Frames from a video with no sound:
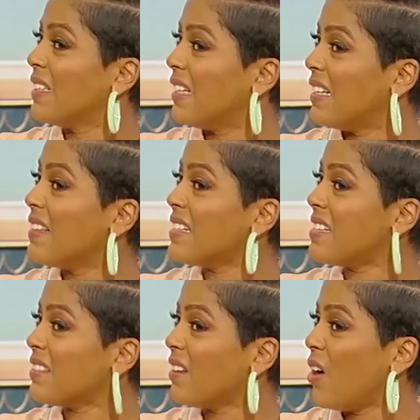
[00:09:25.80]
And that's
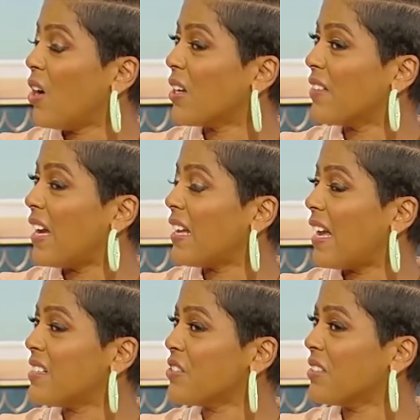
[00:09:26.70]
at the heart of it. I, I
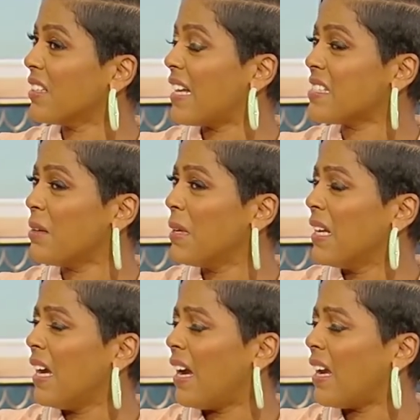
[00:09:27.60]
asked you the last time,
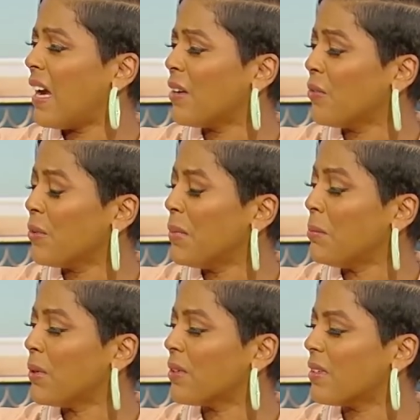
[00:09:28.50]
I don't
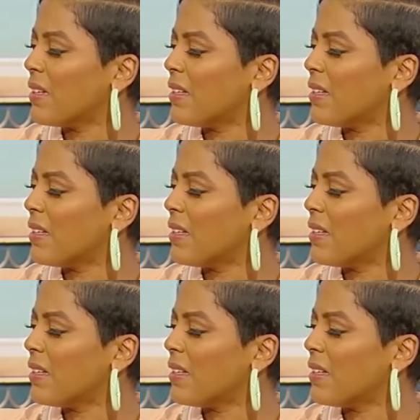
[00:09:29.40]
remember,